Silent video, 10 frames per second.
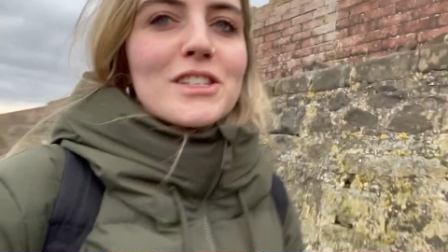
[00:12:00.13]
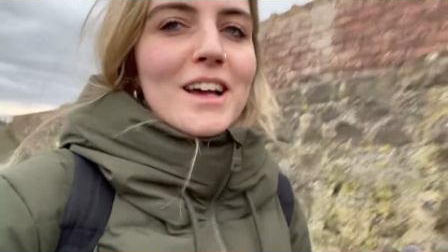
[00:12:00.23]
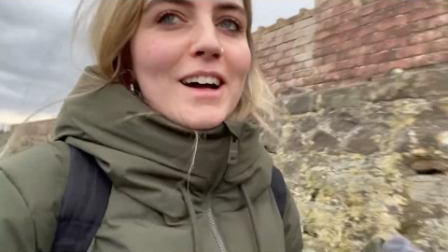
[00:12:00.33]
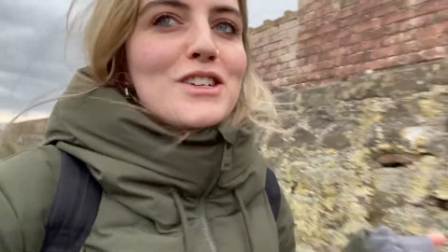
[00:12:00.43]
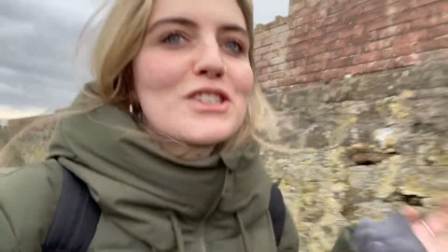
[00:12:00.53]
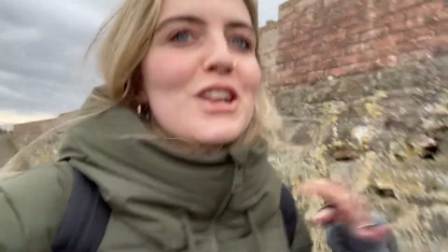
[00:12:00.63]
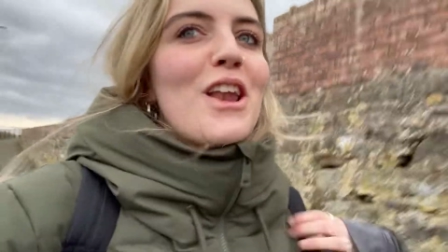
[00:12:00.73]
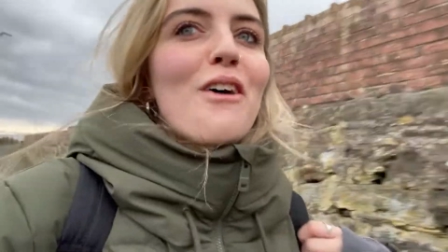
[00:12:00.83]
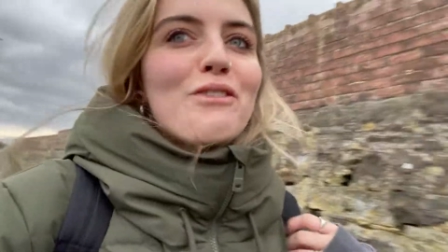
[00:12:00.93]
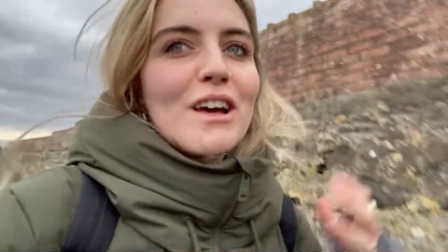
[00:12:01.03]
just, I just
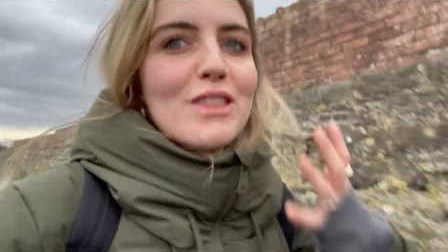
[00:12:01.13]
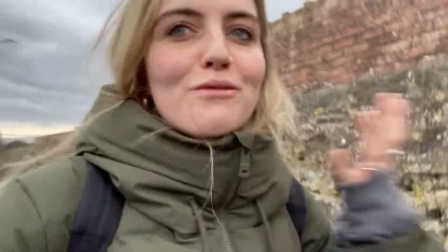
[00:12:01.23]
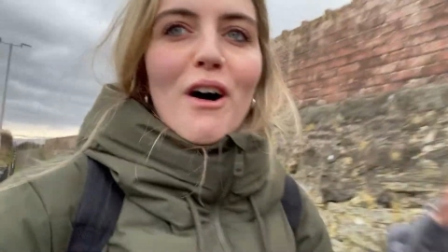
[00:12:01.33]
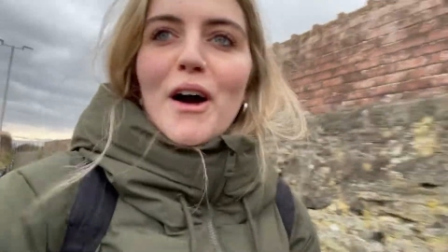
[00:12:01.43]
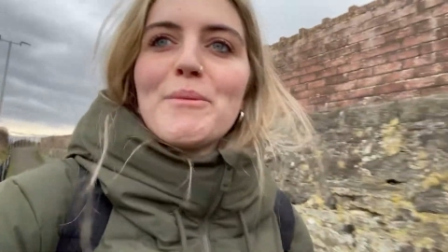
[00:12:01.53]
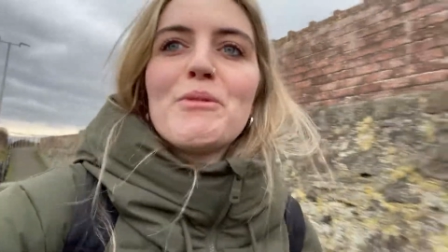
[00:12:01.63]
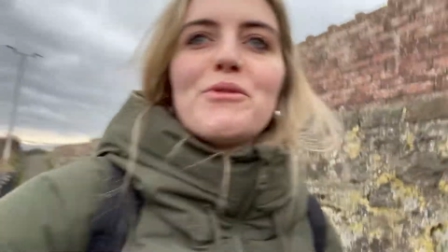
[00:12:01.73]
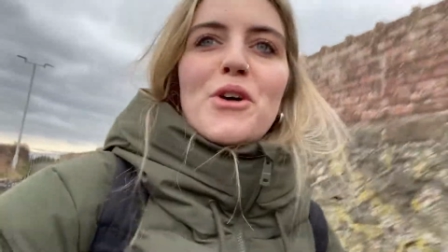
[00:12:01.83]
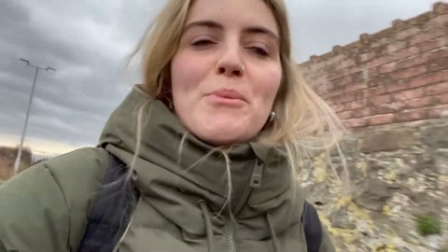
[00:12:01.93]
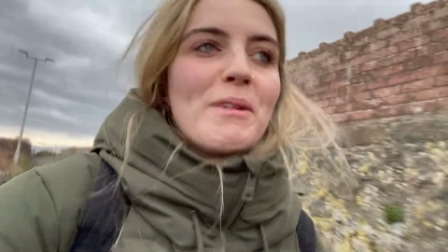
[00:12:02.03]
love like the vibe
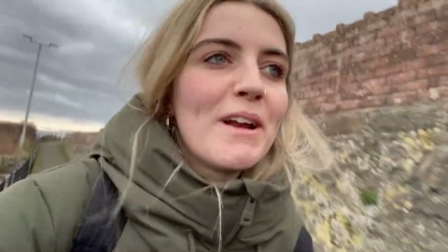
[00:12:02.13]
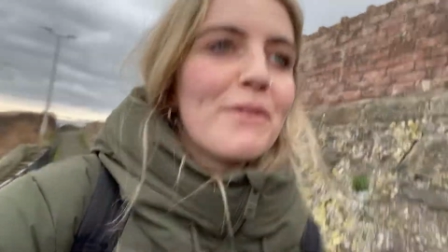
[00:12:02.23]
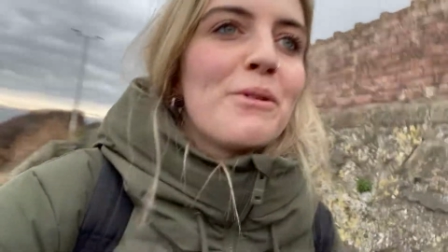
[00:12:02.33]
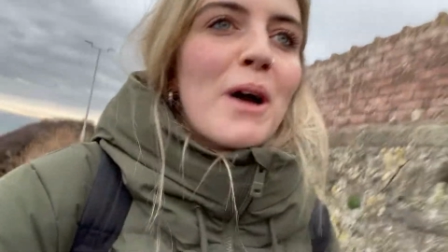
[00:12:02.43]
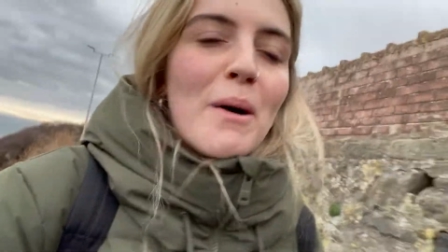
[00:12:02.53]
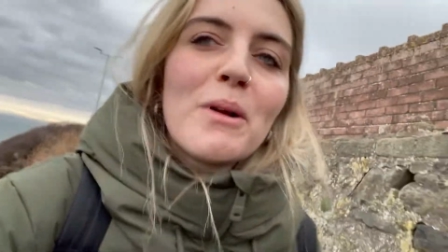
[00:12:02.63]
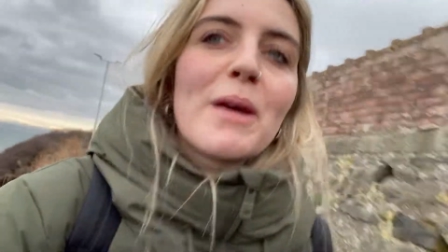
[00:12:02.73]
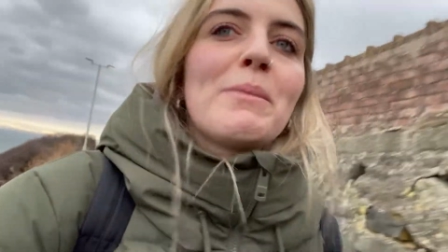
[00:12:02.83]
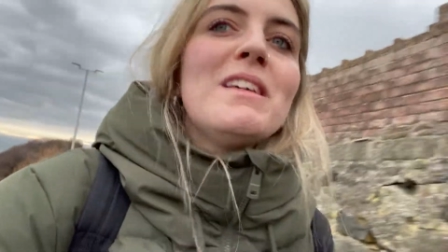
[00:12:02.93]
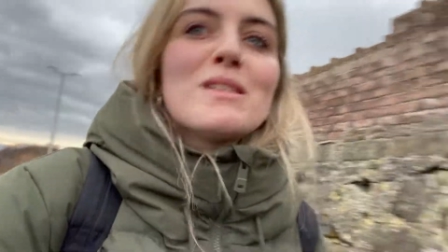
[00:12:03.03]
of them. I love how
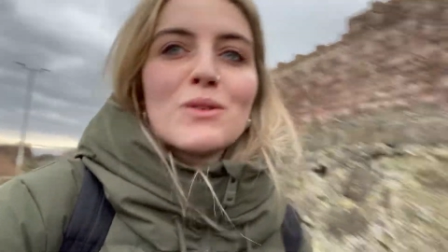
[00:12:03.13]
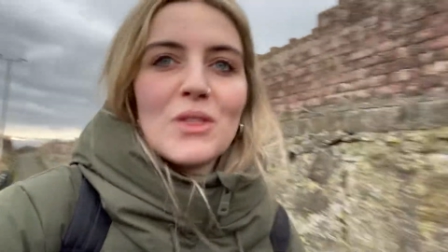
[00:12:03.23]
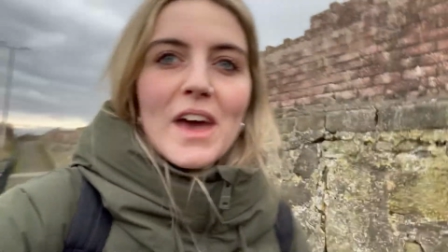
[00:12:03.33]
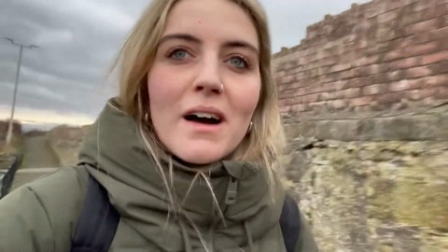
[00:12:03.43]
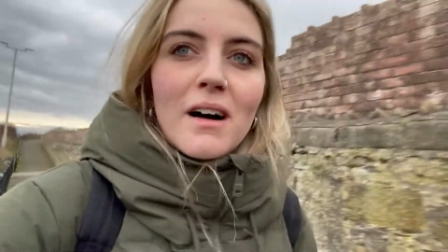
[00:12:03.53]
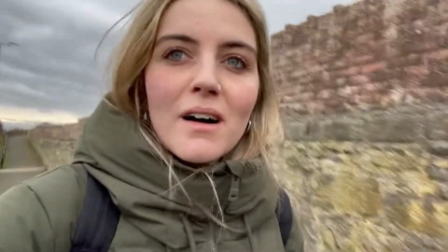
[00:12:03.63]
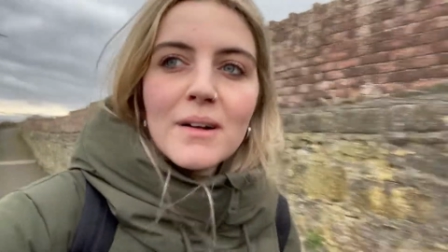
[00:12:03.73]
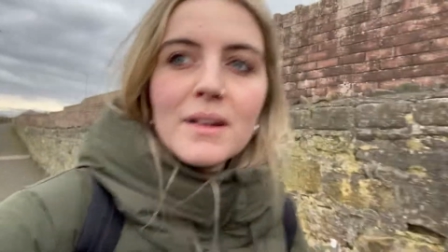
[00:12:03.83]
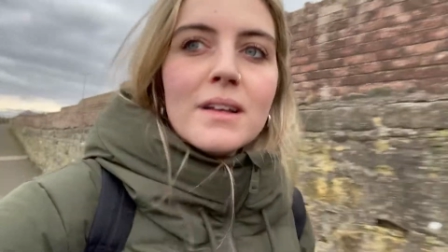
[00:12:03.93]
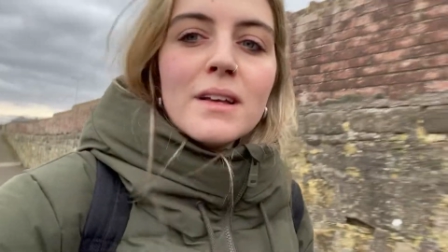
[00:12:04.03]
like peaceful they are.
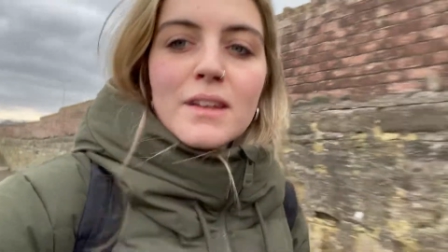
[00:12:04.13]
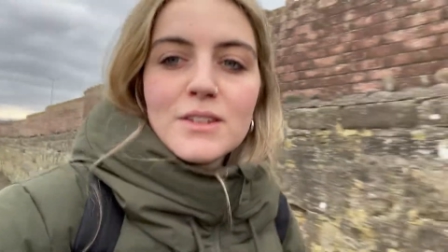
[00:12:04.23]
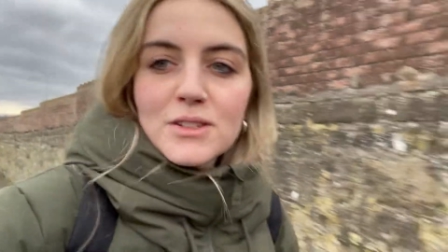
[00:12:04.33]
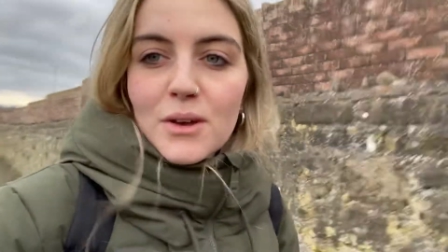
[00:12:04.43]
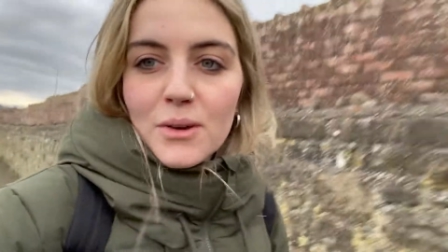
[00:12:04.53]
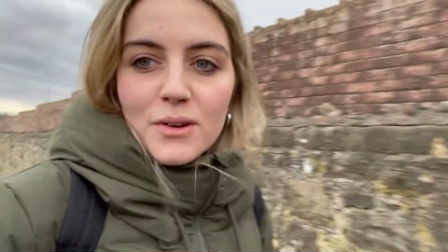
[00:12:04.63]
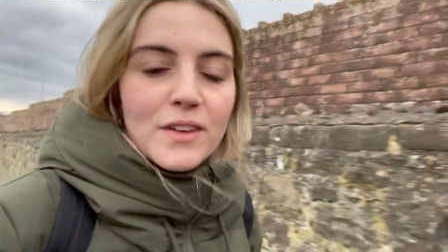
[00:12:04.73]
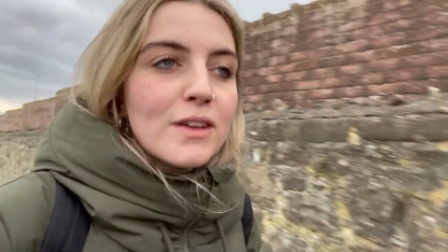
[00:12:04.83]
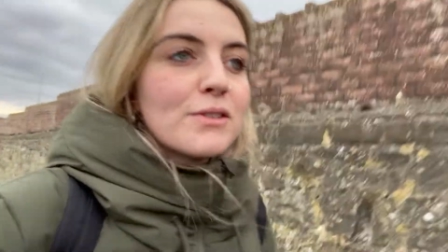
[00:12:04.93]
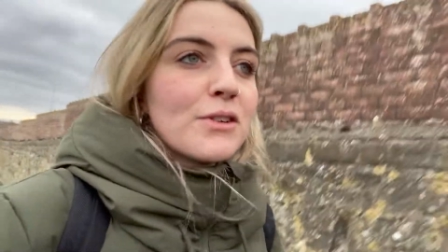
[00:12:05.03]
So
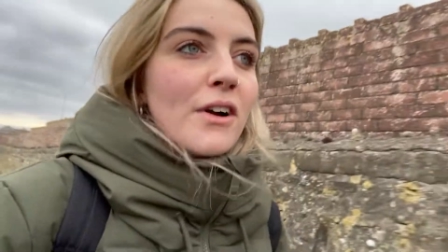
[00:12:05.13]
fingers